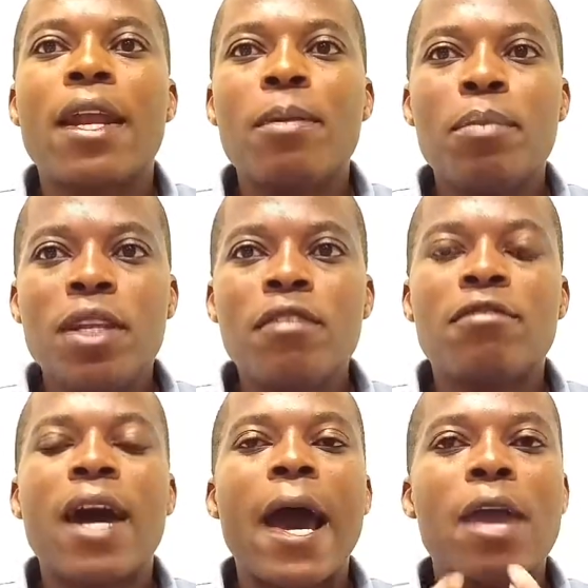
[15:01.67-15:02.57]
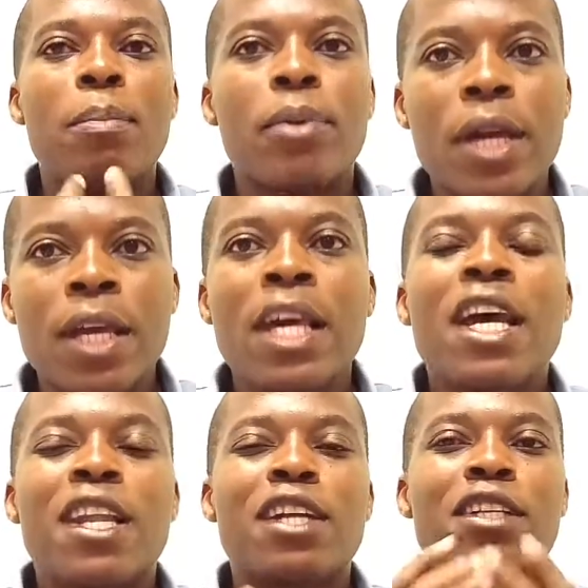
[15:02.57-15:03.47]
And I pray
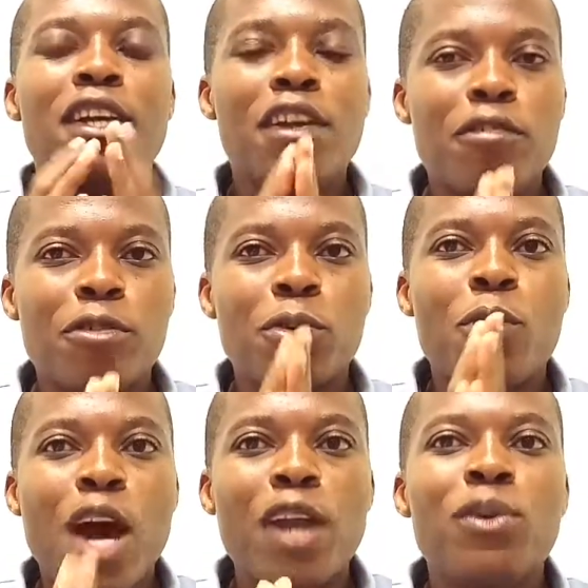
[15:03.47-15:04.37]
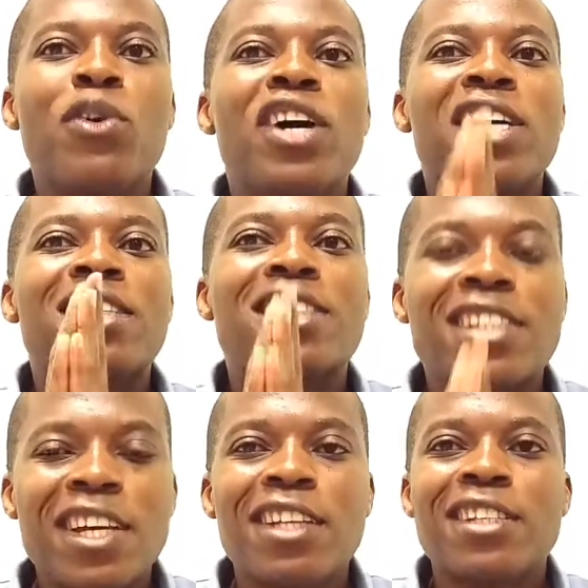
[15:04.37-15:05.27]
that everyone
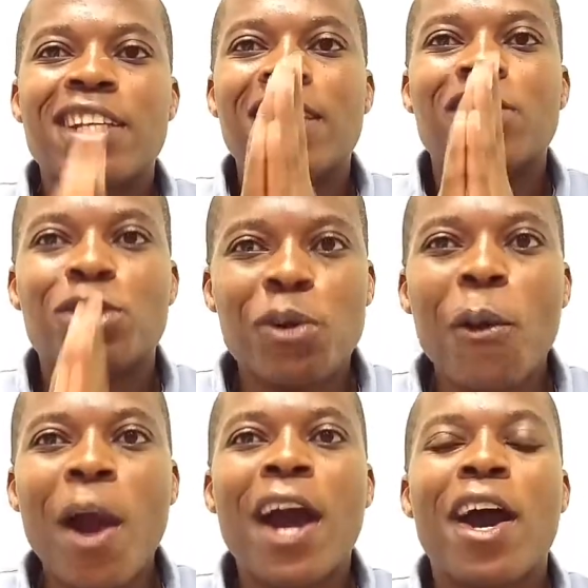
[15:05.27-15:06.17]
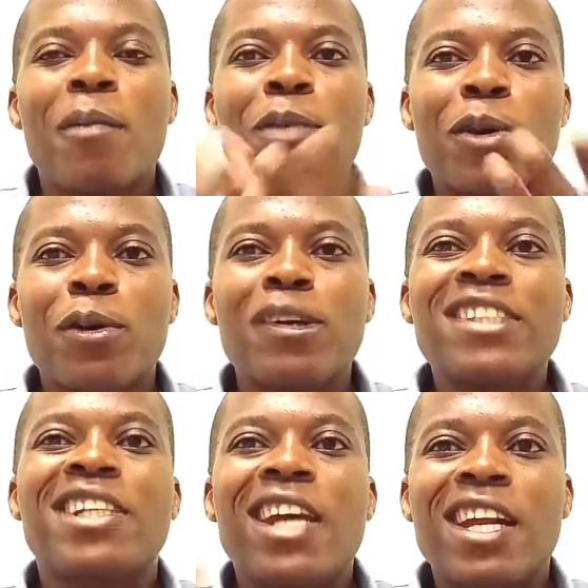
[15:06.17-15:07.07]
sells a stock
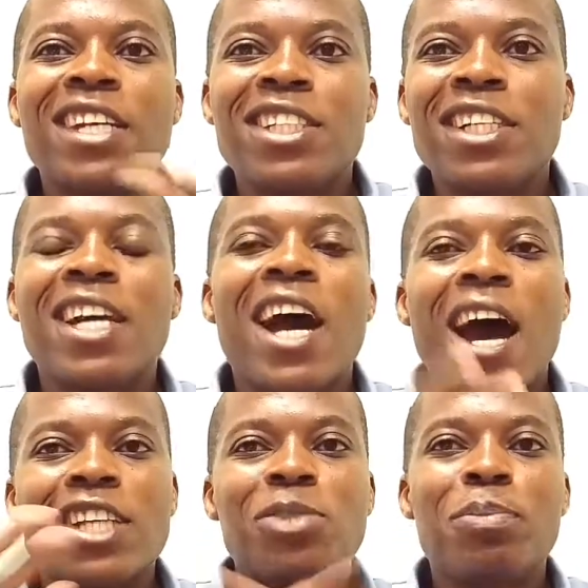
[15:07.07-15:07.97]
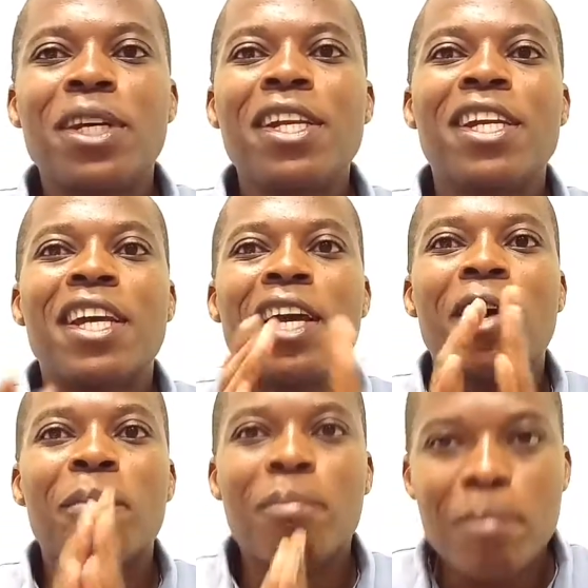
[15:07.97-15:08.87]
because their target has been
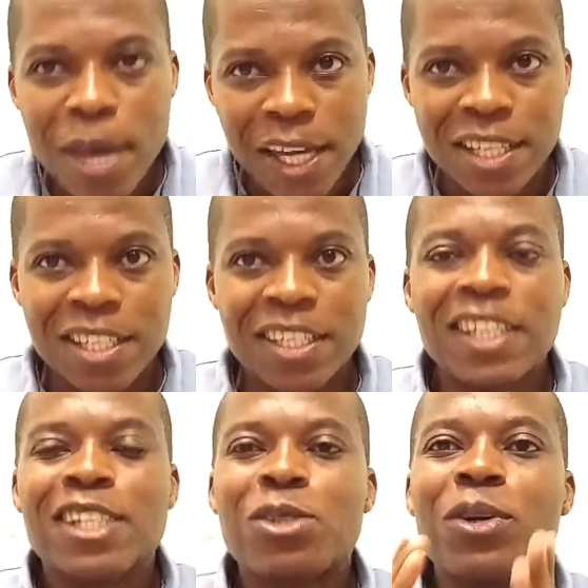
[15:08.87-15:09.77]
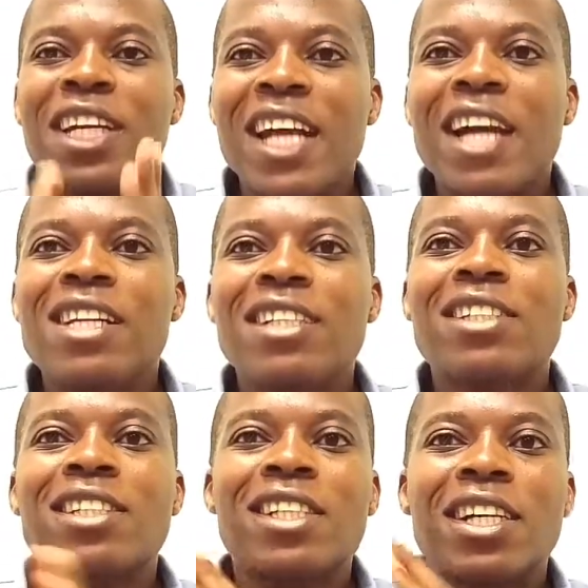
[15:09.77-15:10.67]
met. So that
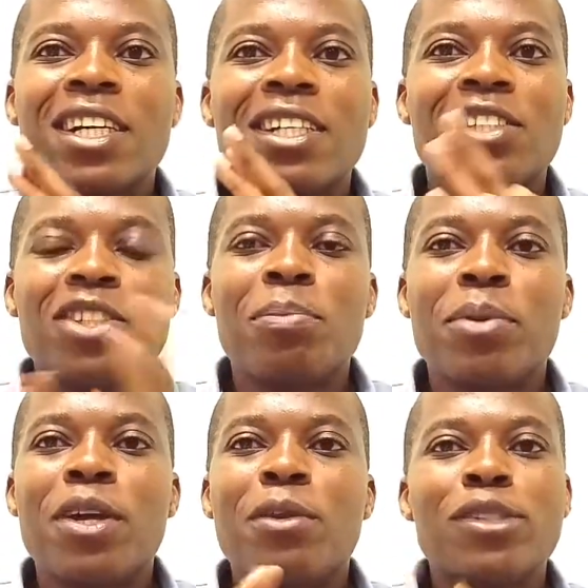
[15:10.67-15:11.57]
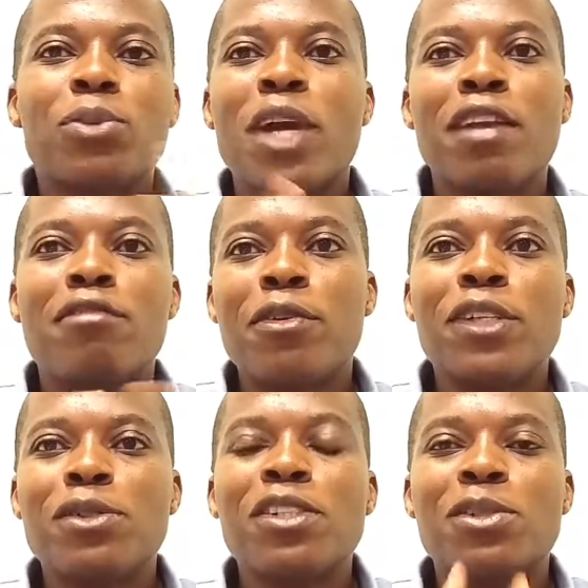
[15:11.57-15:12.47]
is simply, those were the
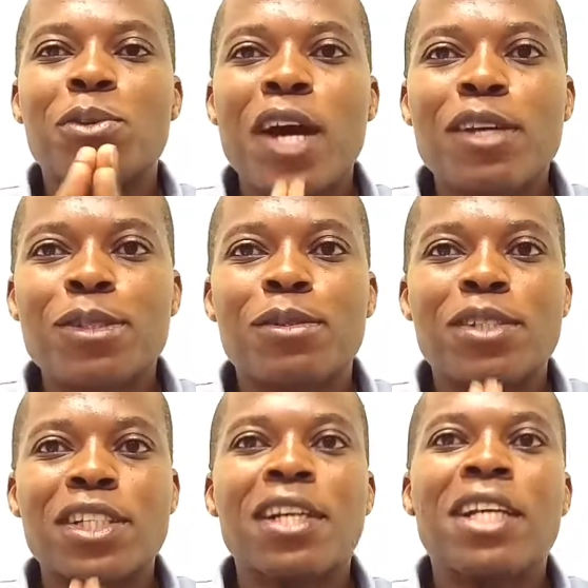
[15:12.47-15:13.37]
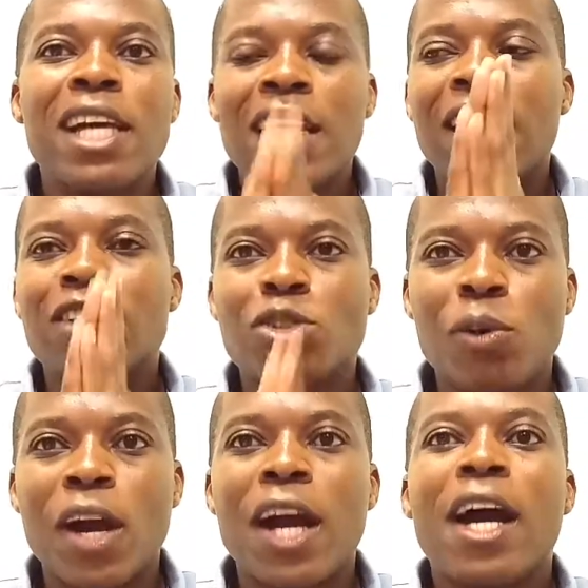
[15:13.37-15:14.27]
4 reasons why you should sell a
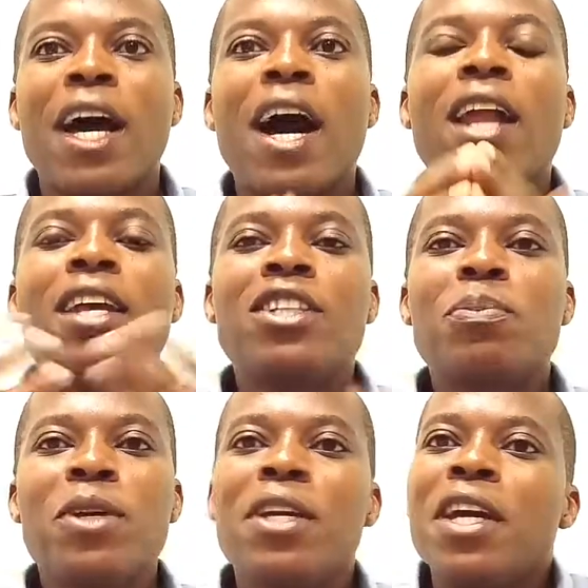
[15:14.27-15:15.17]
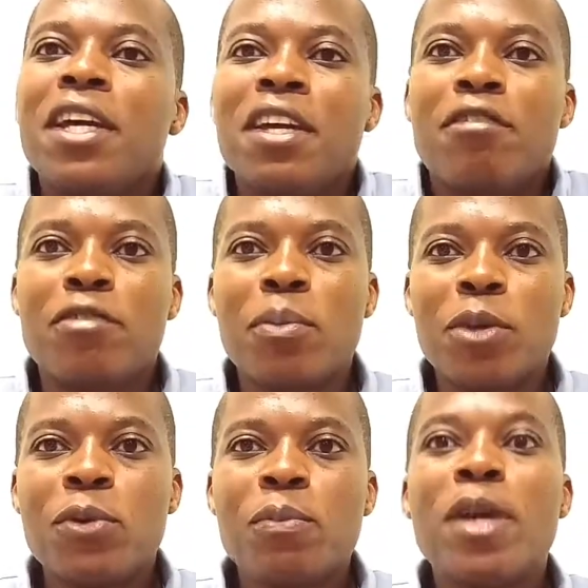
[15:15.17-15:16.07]
stock. Let me hear
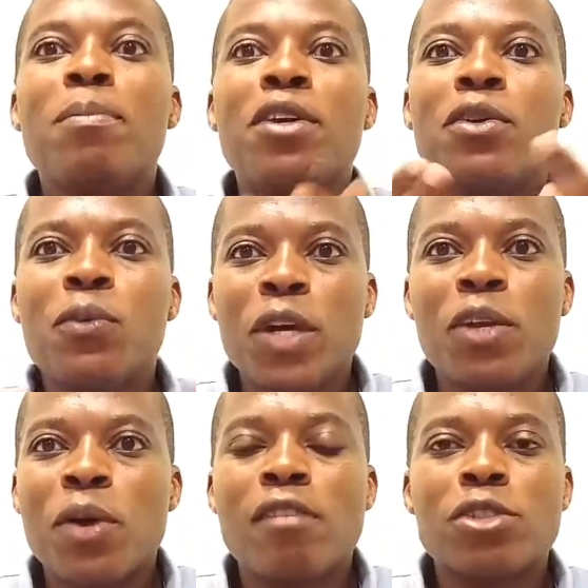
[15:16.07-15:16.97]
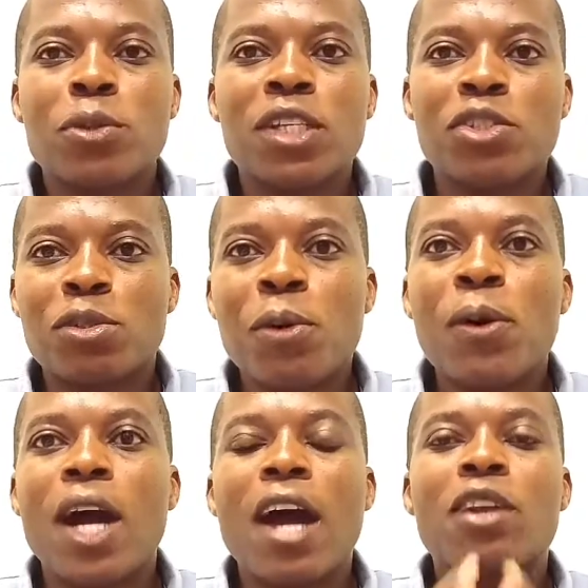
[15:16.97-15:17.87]
from you, maybe when you have sold a
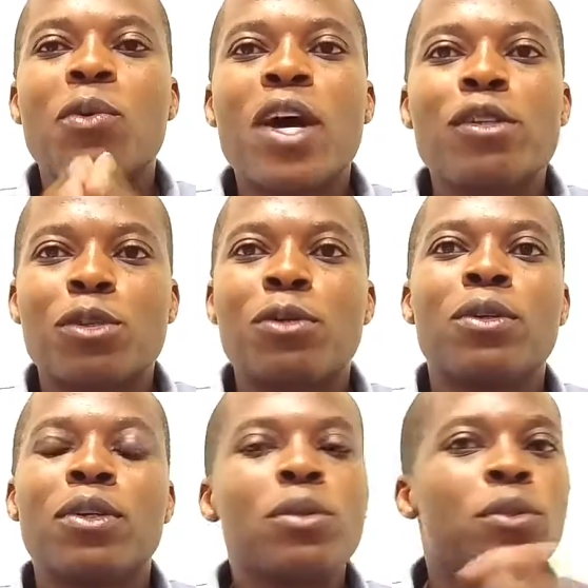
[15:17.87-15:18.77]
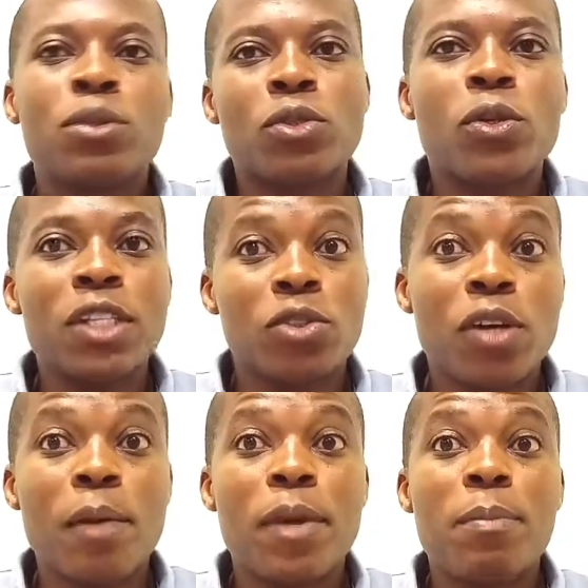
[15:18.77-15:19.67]
stock and why you sold a
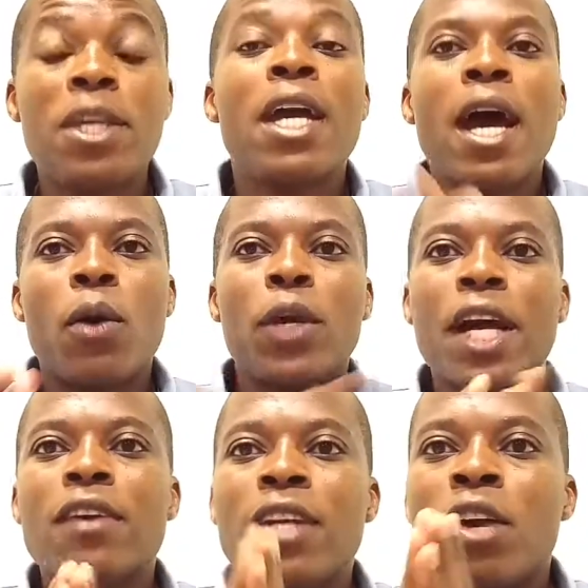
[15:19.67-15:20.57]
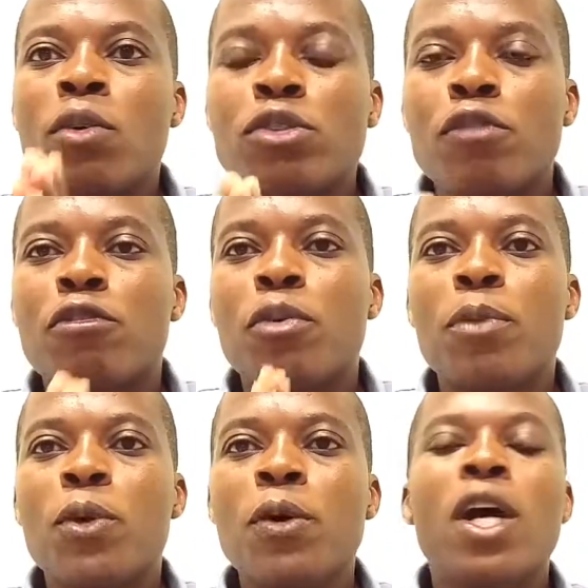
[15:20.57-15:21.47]
stock. Maybe we can learn also
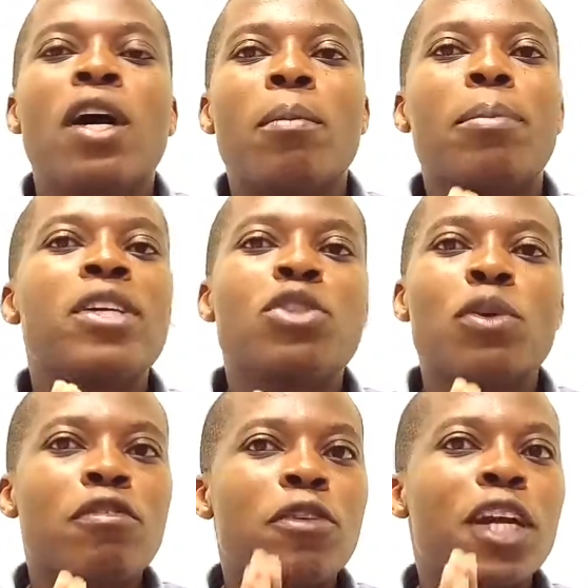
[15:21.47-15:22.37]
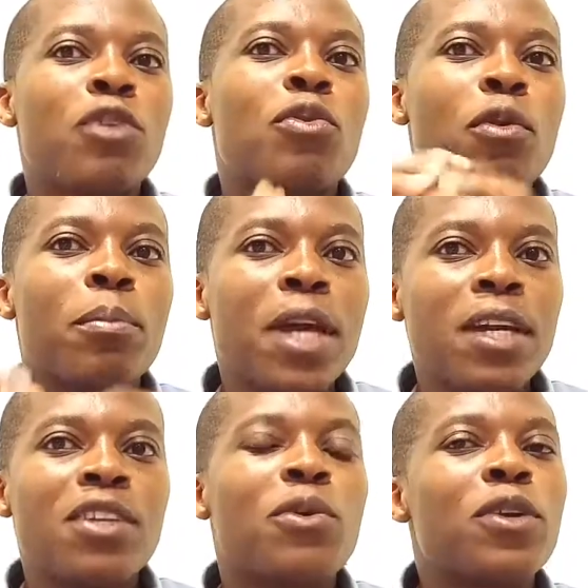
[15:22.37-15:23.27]
from you. Please don't forget to
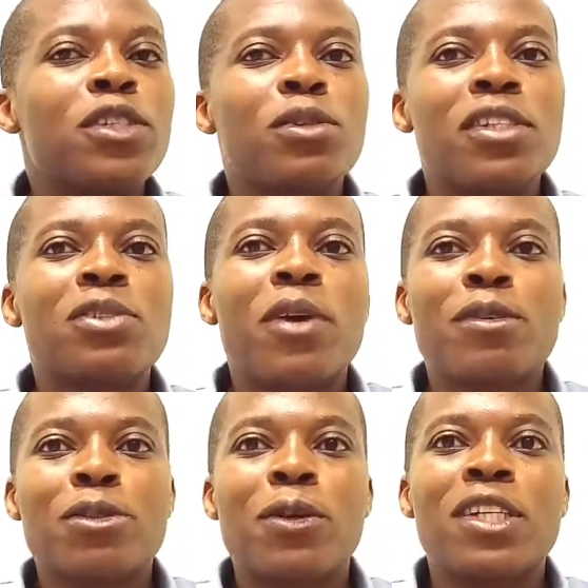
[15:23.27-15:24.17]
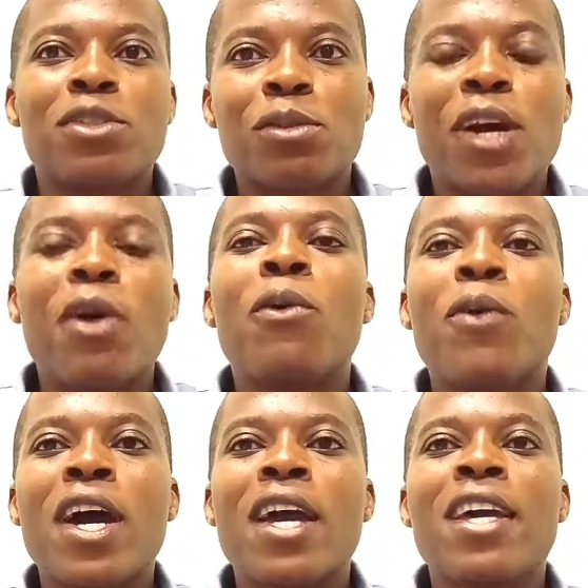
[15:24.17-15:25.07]
comment your reasons why you sold a stock
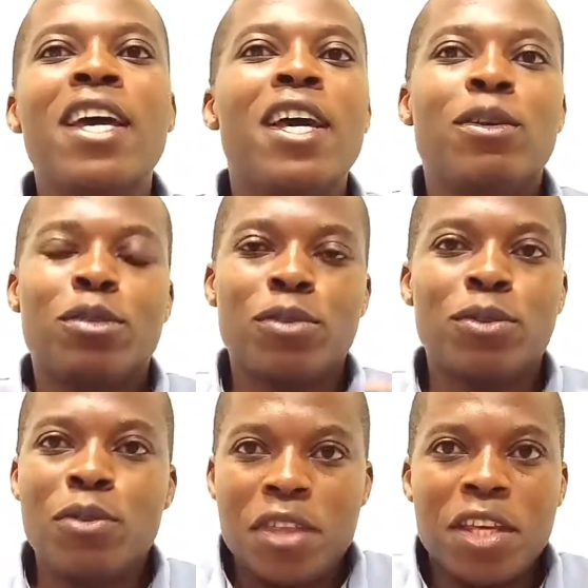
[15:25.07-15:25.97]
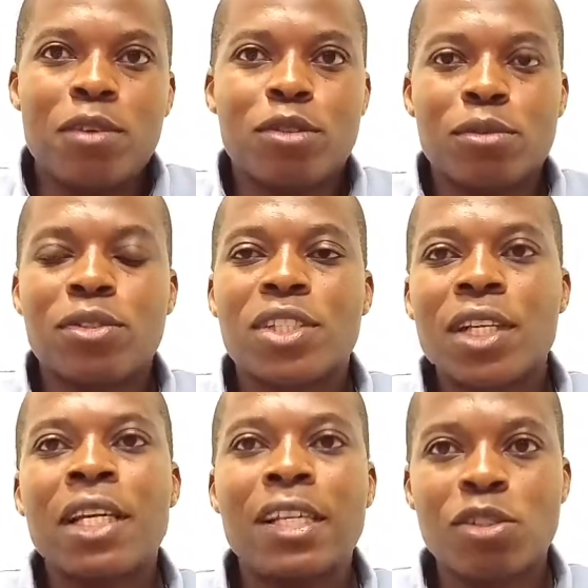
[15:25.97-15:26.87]
or why you think you should
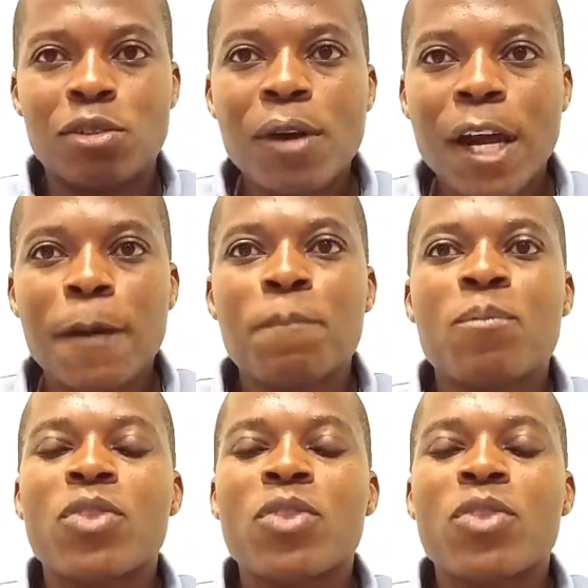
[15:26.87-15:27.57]
sell a stock.